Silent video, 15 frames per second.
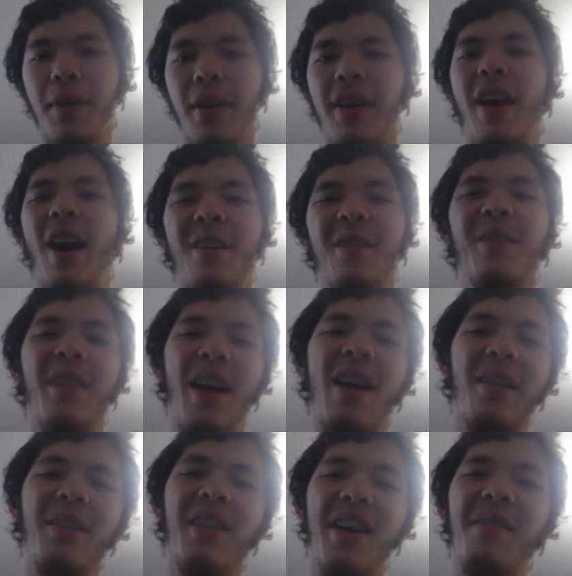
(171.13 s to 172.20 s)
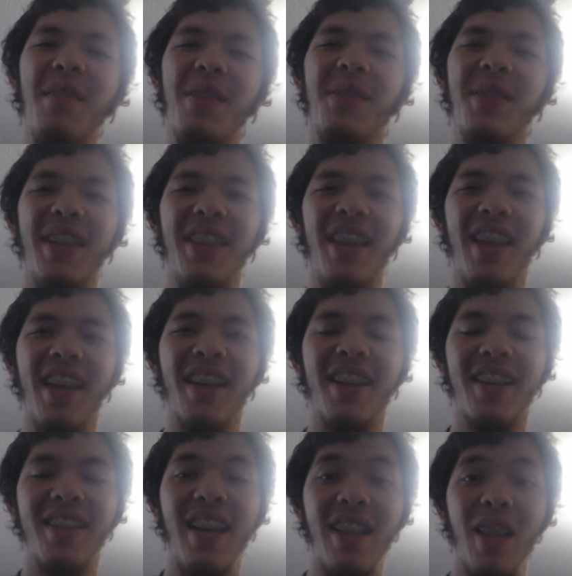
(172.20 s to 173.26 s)
but I'll love everything
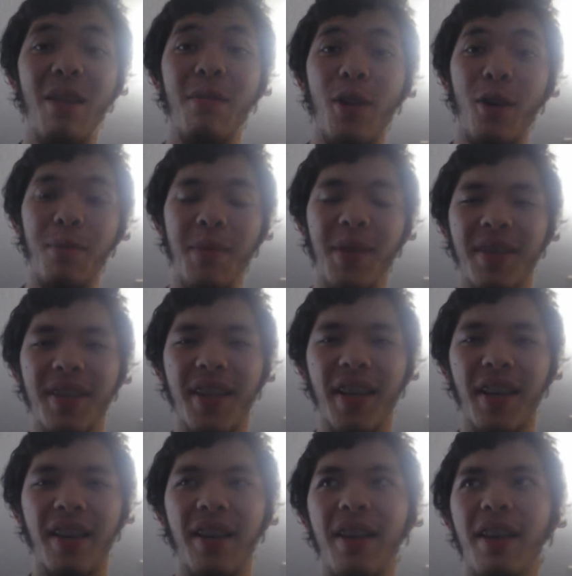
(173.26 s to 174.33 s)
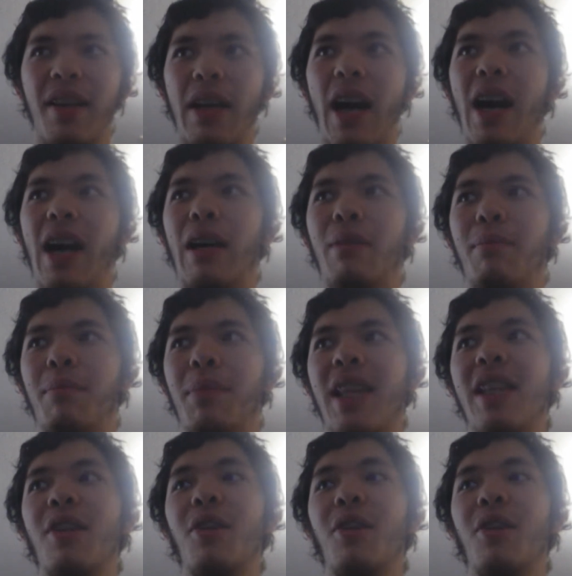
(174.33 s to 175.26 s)
because I love all music. But then